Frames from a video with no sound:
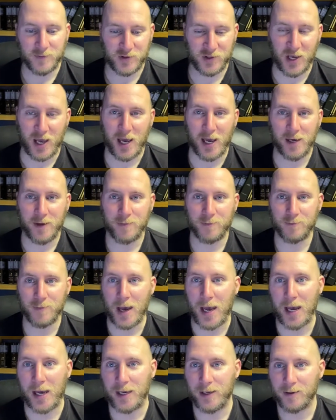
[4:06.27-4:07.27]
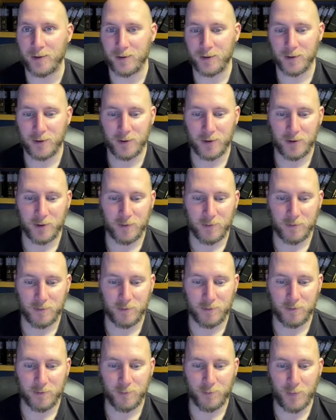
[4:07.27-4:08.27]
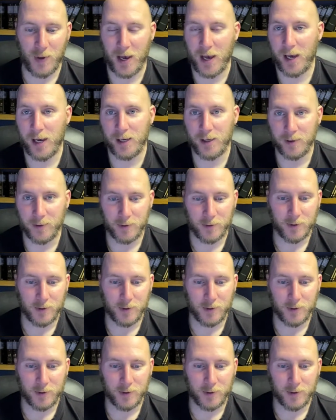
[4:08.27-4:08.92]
Say, may, pay.